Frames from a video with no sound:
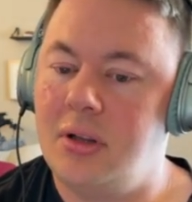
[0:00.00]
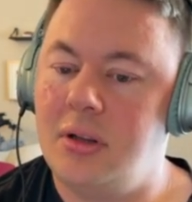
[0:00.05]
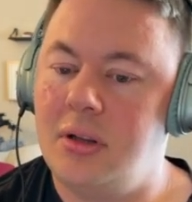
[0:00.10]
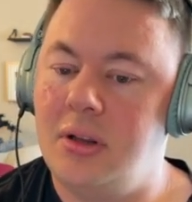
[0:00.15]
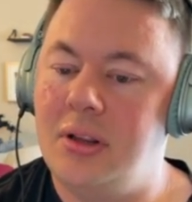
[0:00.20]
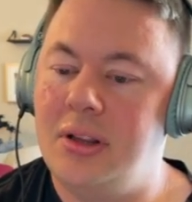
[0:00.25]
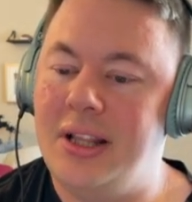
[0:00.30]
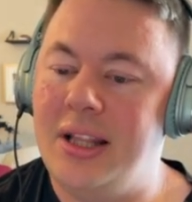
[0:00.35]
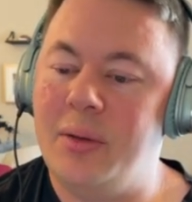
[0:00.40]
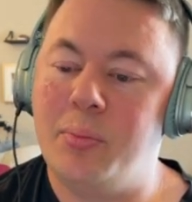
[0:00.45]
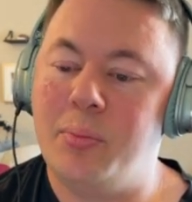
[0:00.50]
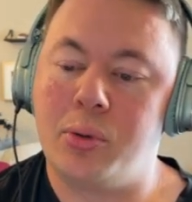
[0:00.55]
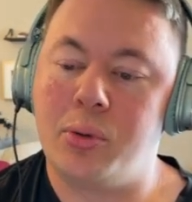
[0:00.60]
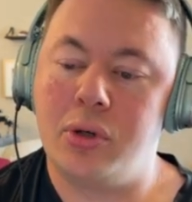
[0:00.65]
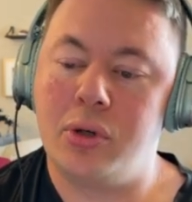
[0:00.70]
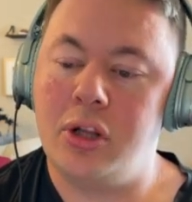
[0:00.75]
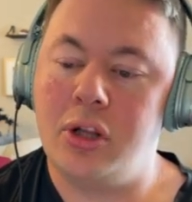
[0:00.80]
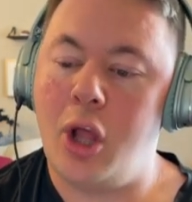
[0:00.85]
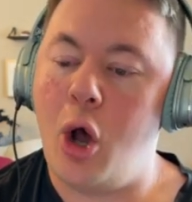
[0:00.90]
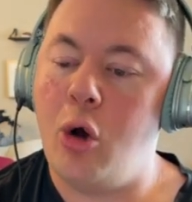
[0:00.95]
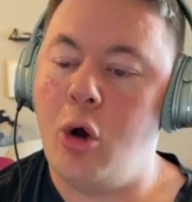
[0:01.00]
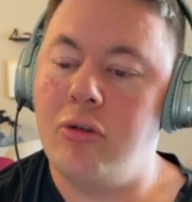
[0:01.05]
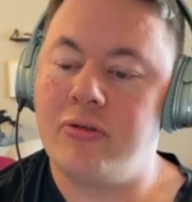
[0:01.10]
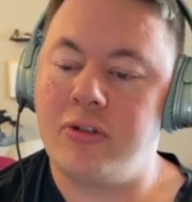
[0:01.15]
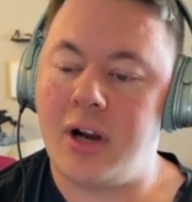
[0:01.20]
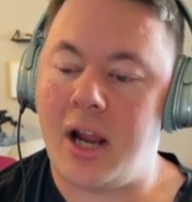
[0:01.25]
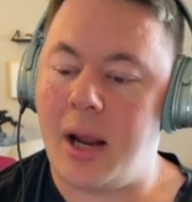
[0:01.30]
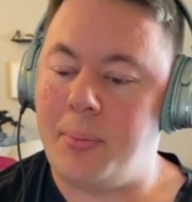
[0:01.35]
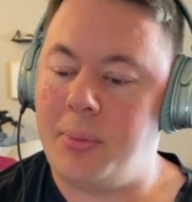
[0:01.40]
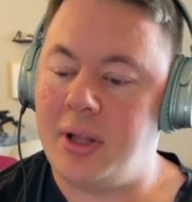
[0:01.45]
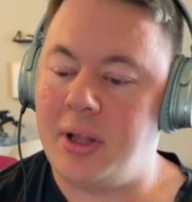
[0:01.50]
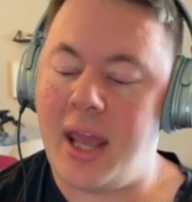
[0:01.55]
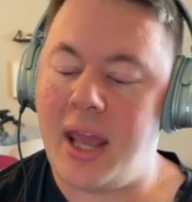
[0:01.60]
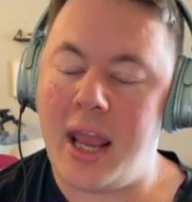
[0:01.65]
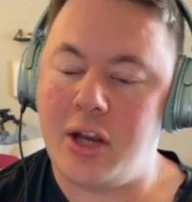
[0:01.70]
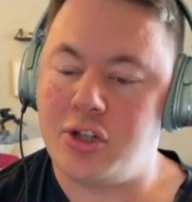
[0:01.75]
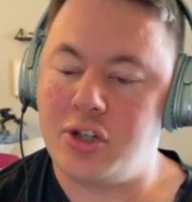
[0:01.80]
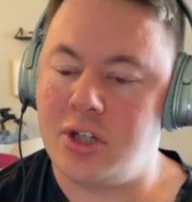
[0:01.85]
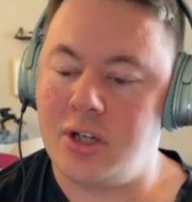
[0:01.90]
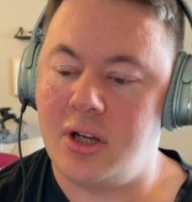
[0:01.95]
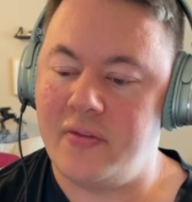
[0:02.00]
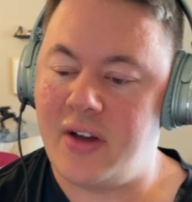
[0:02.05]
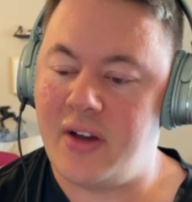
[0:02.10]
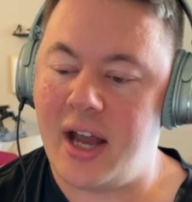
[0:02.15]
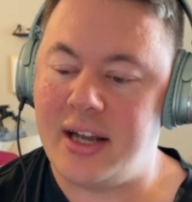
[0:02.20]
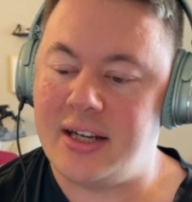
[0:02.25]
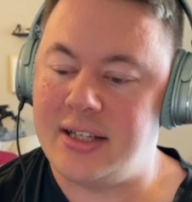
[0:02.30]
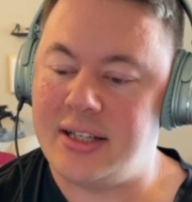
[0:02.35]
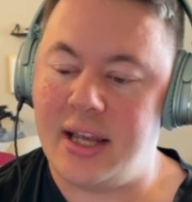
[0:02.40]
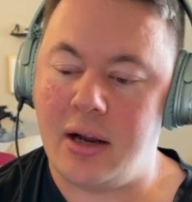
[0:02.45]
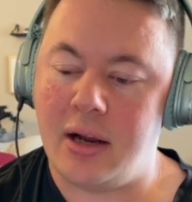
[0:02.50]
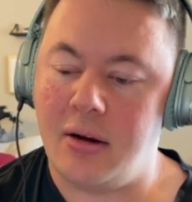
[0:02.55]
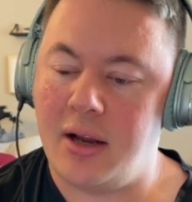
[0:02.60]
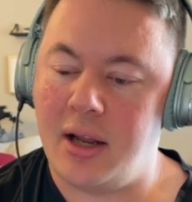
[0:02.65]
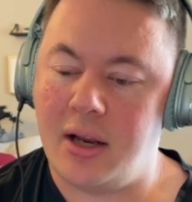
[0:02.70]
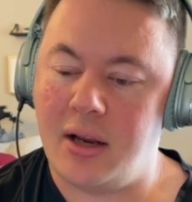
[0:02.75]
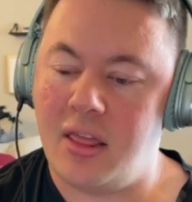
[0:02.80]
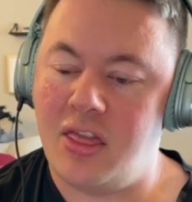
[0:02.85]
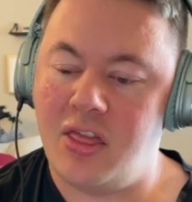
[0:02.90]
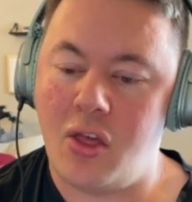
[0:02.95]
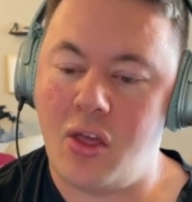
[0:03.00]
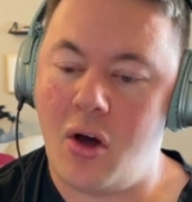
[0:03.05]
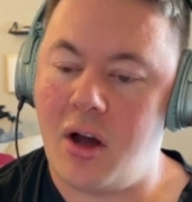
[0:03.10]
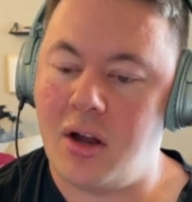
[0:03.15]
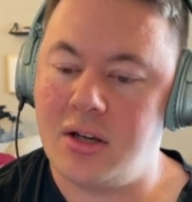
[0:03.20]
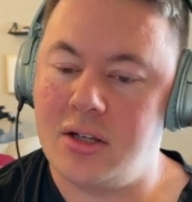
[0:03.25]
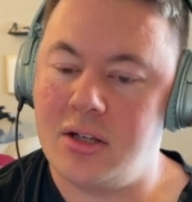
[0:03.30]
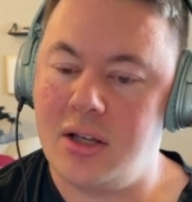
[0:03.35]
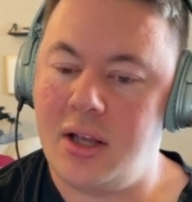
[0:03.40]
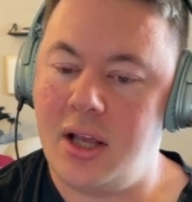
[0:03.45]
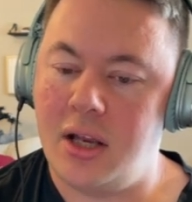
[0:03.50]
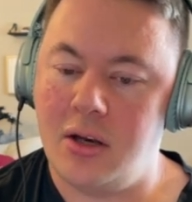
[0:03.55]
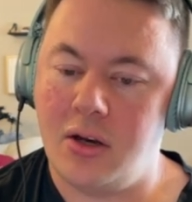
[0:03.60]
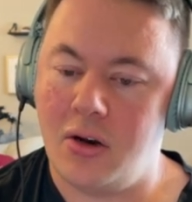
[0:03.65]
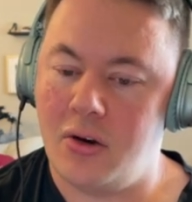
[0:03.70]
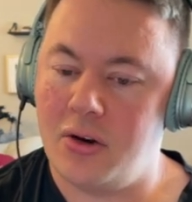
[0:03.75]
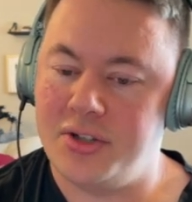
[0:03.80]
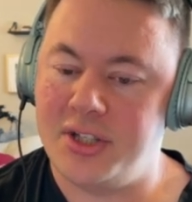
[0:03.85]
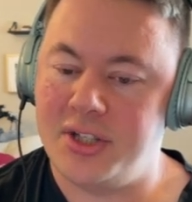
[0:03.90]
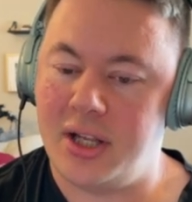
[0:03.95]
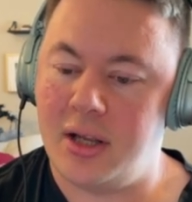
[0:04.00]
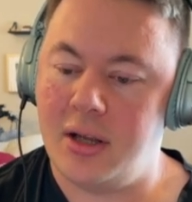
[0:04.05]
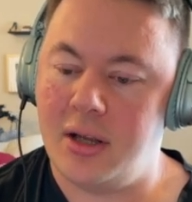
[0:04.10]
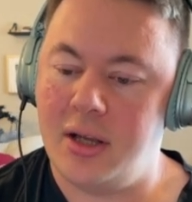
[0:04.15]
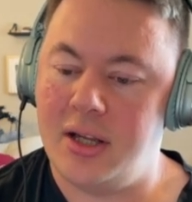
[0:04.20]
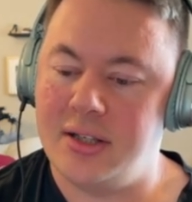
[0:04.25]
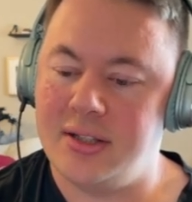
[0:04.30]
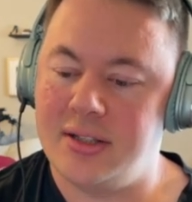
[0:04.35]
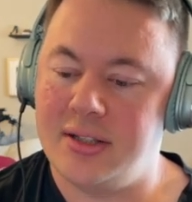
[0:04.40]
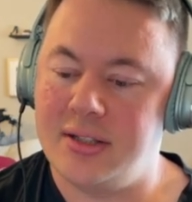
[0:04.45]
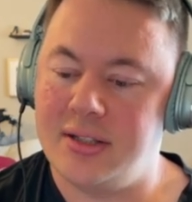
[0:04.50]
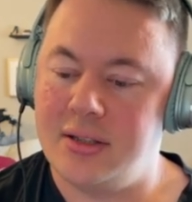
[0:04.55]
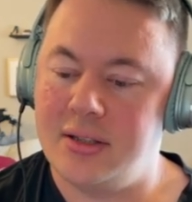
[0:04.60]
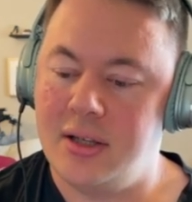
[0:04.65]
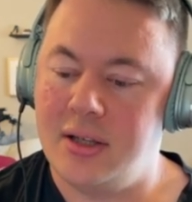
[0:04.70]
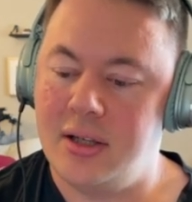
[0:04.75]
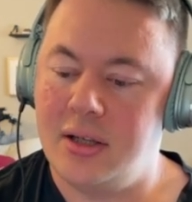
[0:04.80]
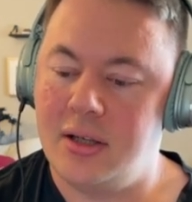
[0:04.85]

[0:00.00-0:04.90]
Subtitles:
liberal over-application of Heideggerian thought in nursing is